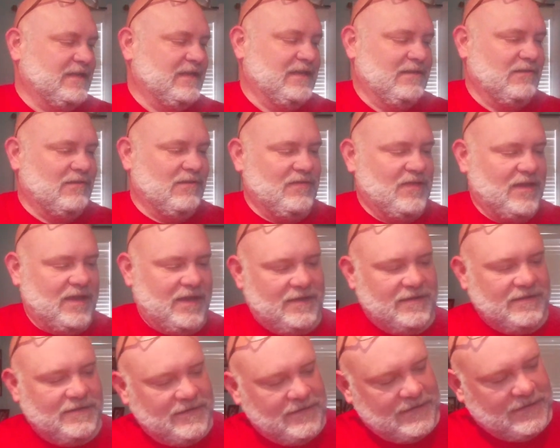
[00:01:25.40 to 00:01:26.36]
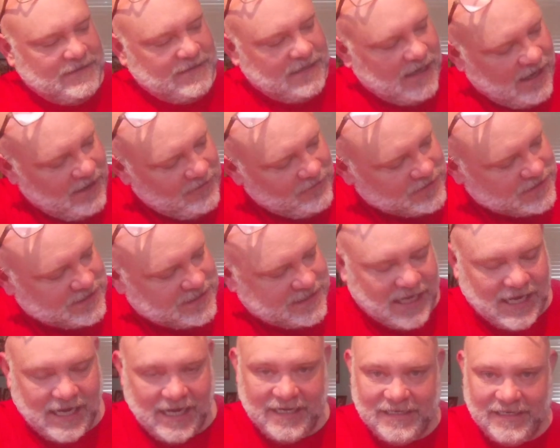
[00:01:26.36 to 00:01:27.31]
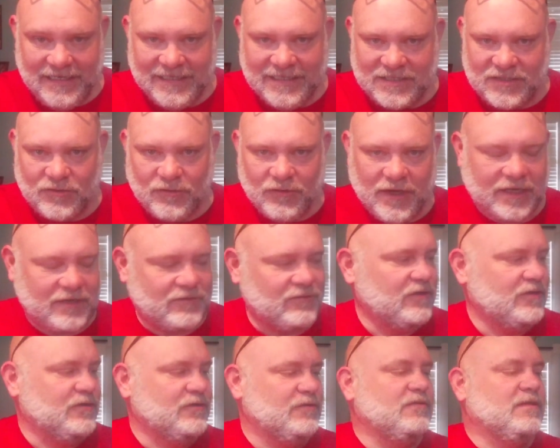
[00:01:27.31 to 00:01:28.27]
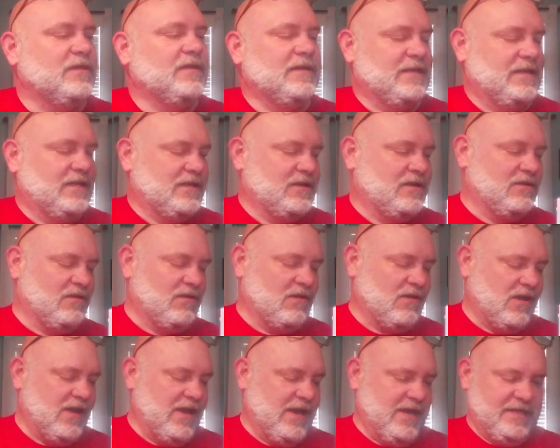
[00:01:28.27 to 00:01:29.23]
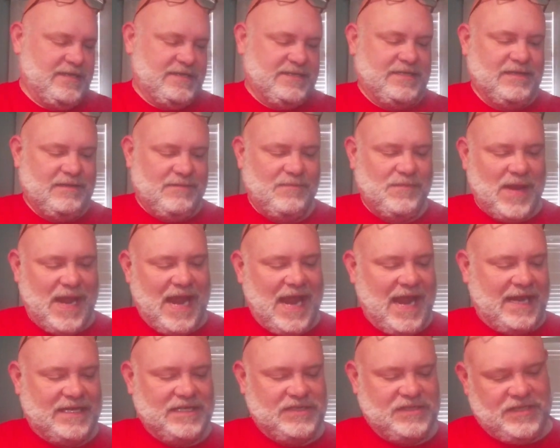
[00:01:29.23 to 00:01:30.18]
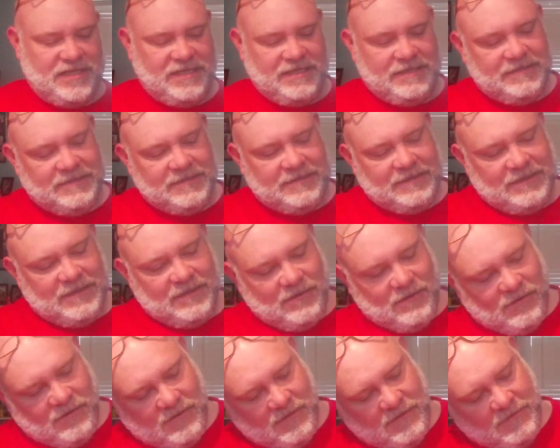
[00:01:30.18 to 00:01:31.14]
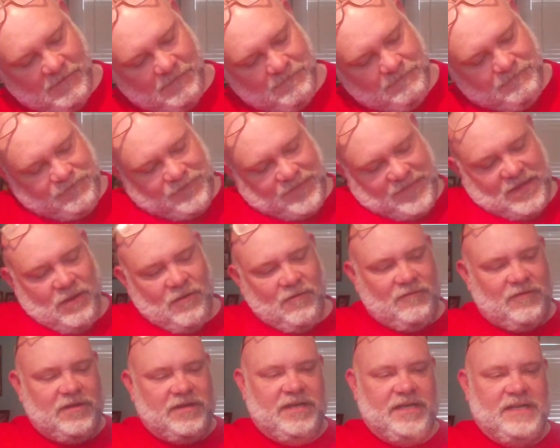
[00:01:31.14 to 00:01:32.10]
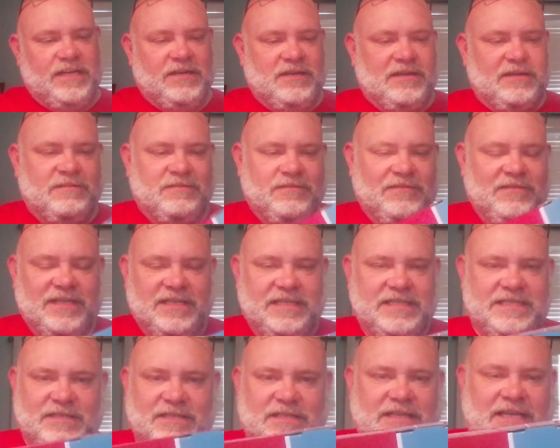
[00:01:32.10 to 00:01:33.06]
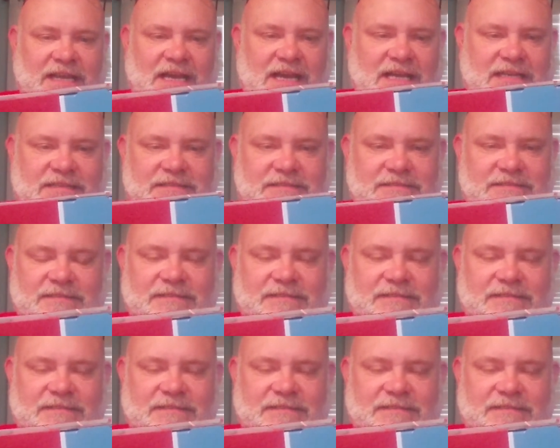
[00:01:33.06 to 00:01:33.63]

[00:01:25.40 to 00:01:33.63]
and on the other side it's Rick Rude. Great packaging. Over here on this you got